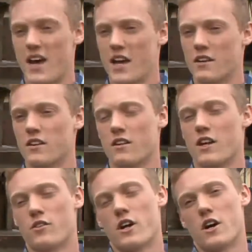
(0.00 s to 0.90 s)
and
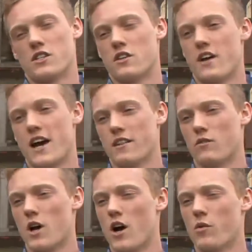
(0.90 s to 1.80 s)
in regards to that,
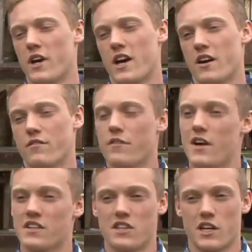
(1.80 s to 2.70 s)
uh, we have
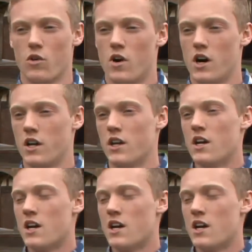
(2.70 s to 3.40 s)
events that go on.